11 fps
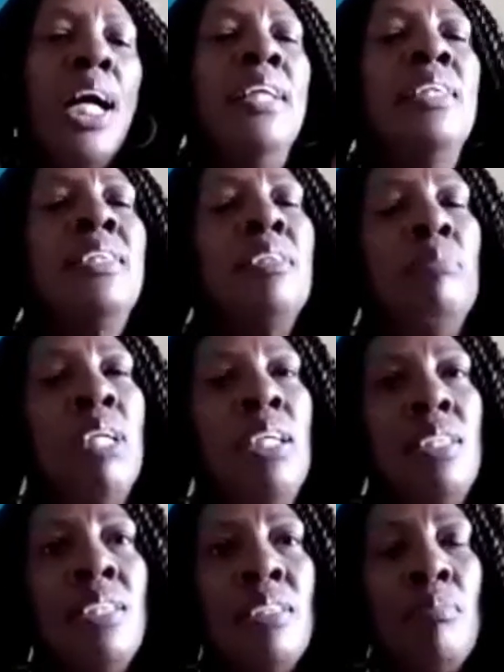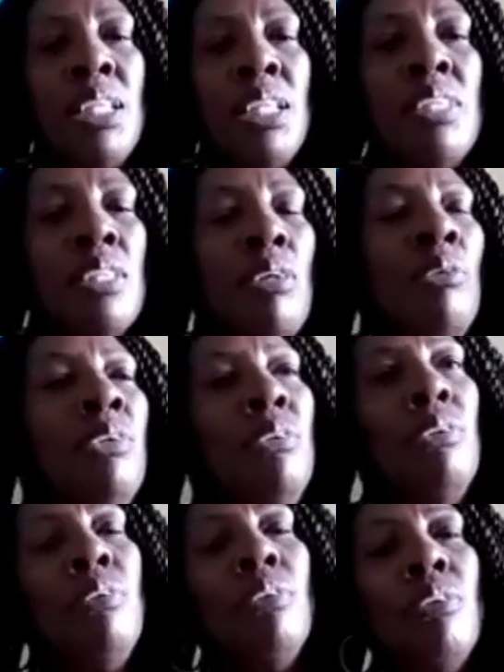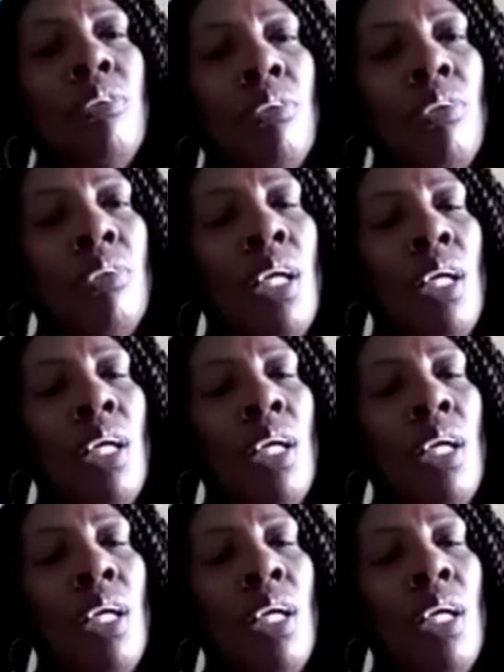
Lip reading: And in some cases, sometimes it's, oh, no.